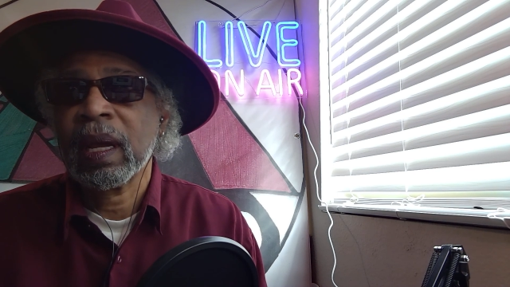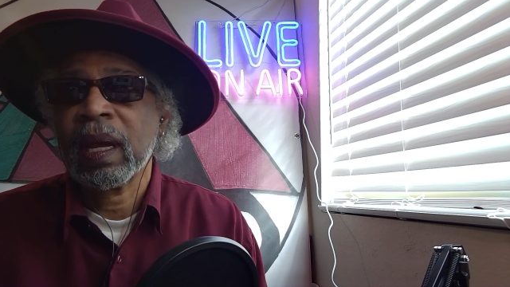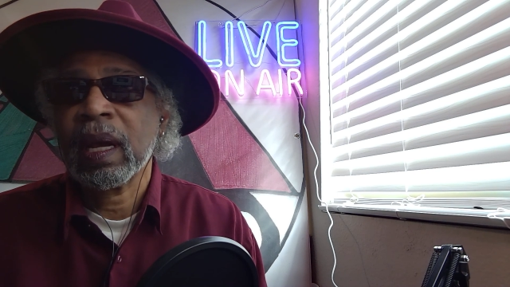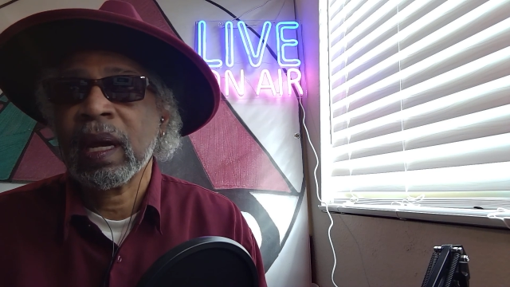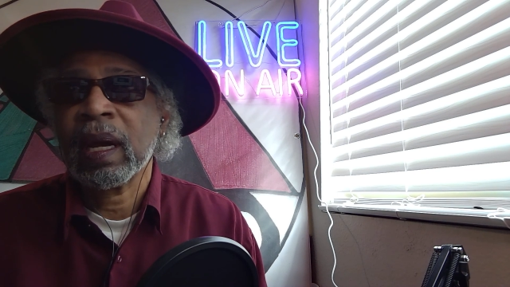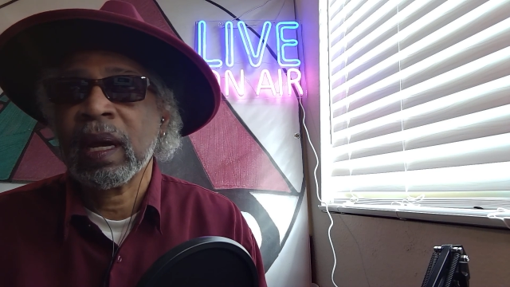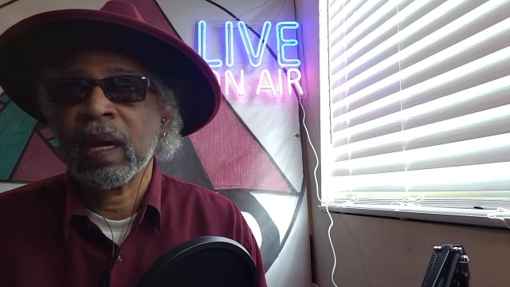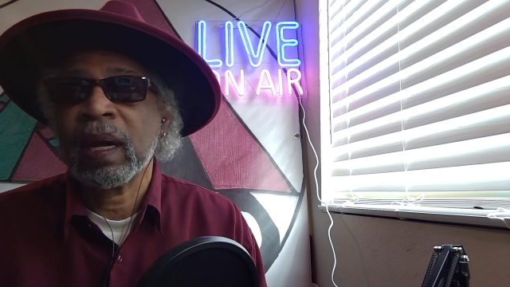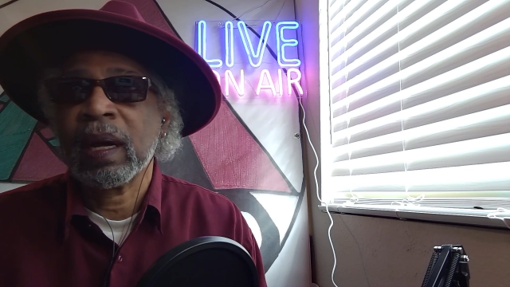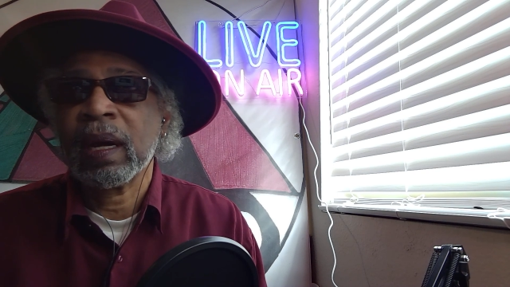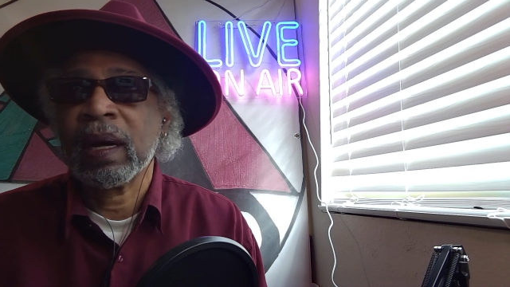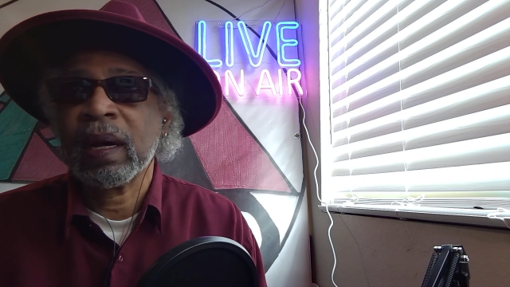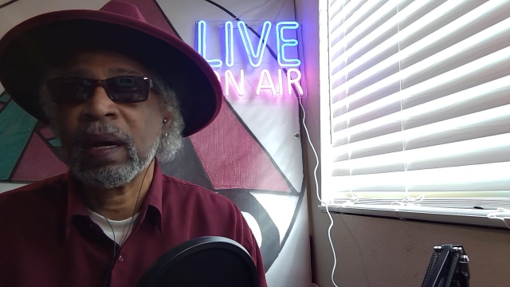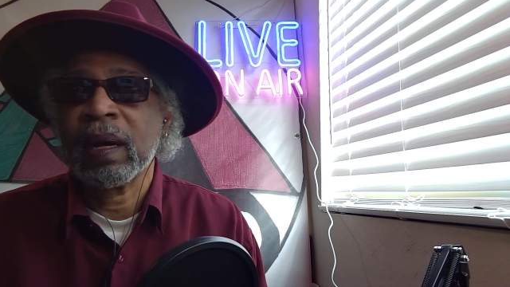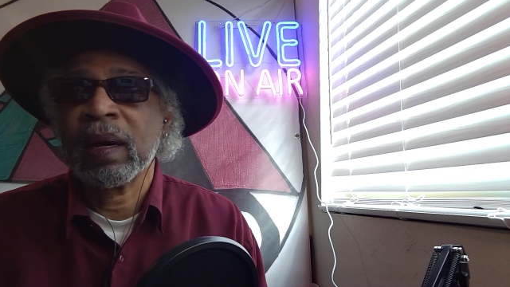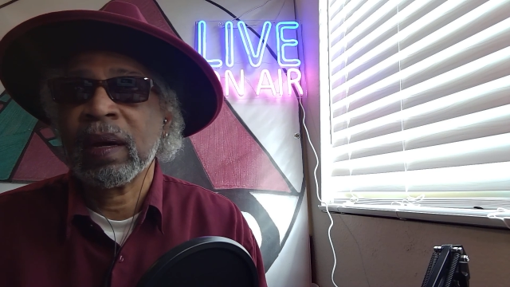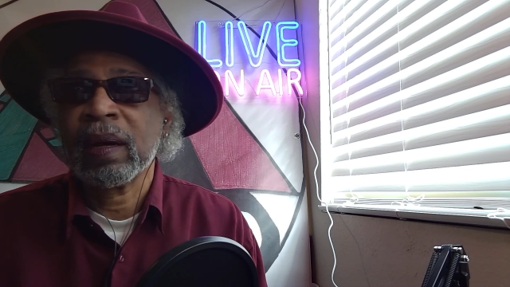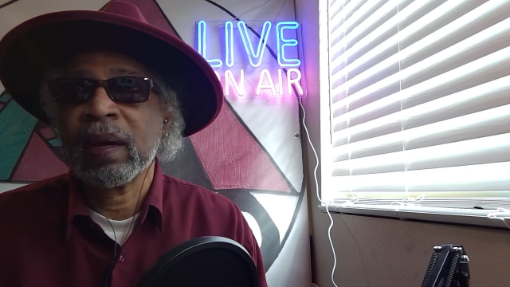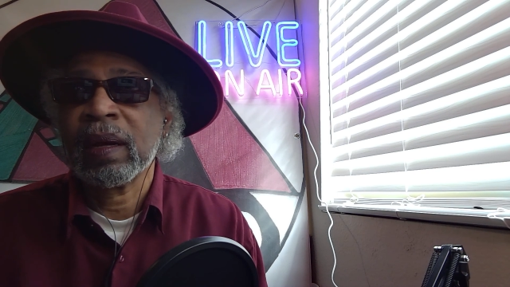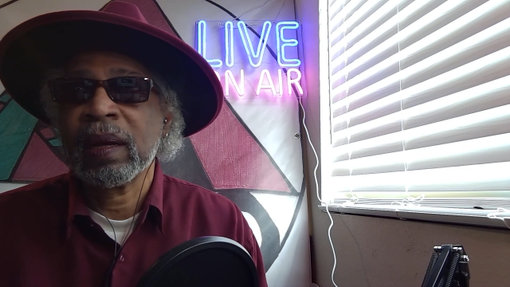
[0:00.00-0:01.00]

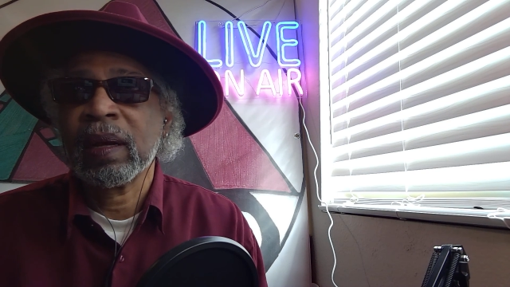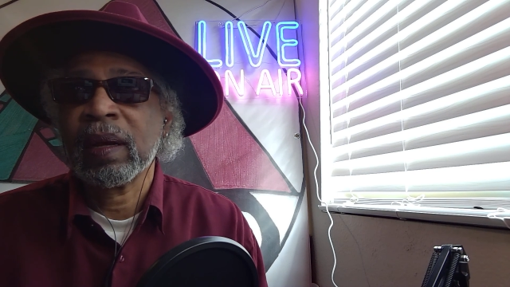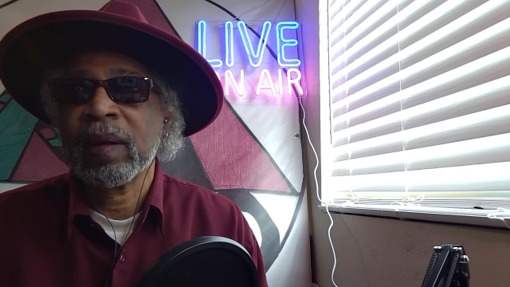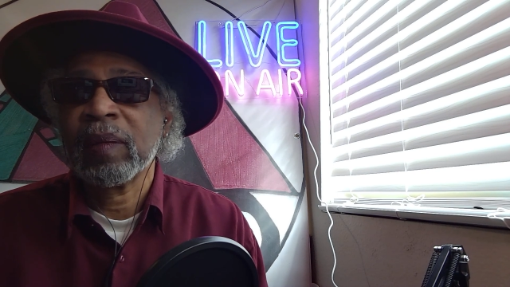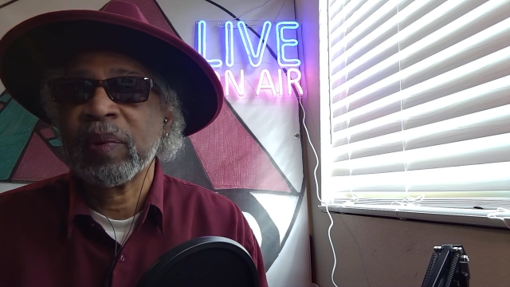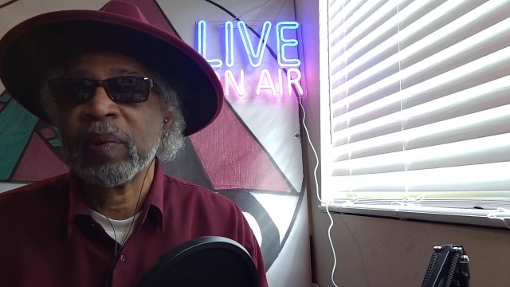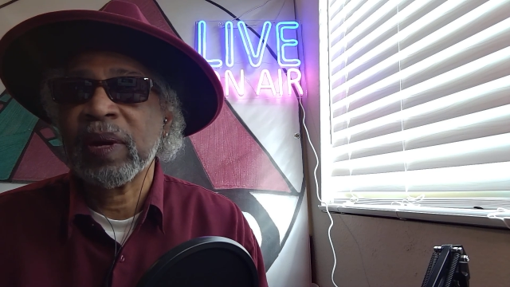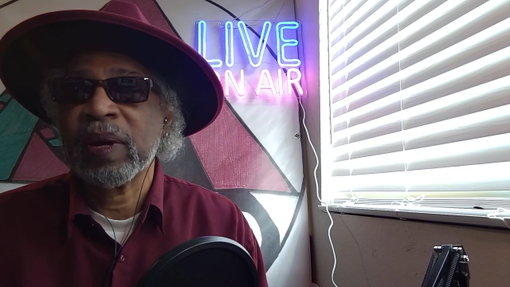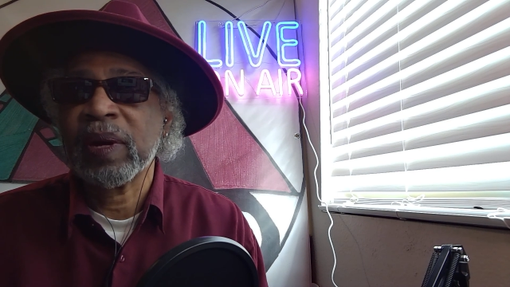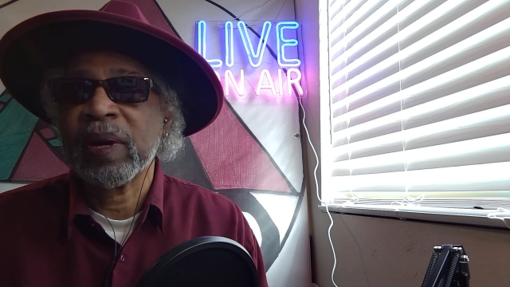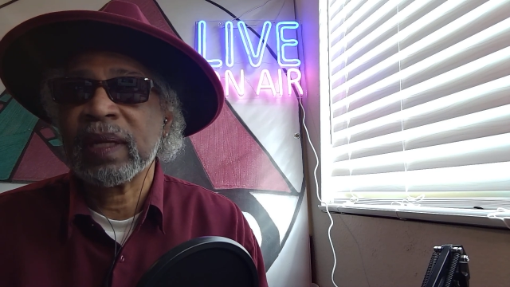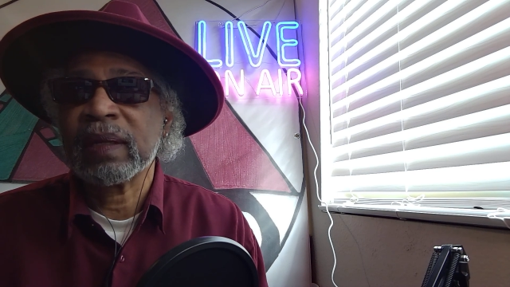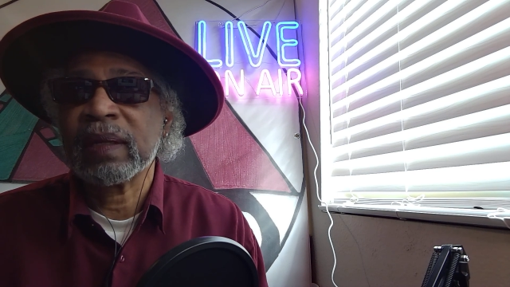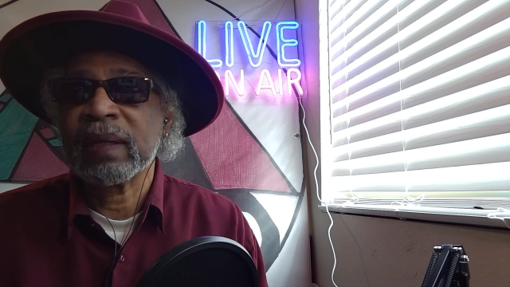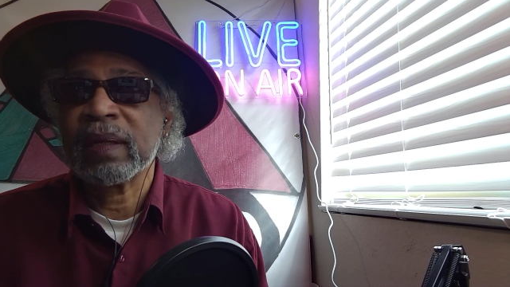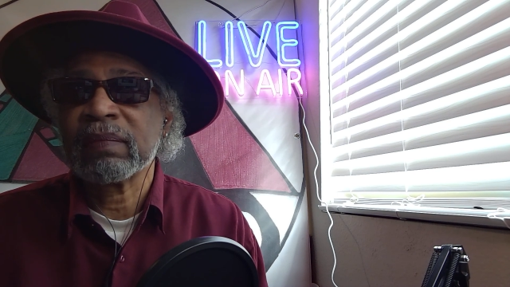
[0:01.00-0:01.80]
But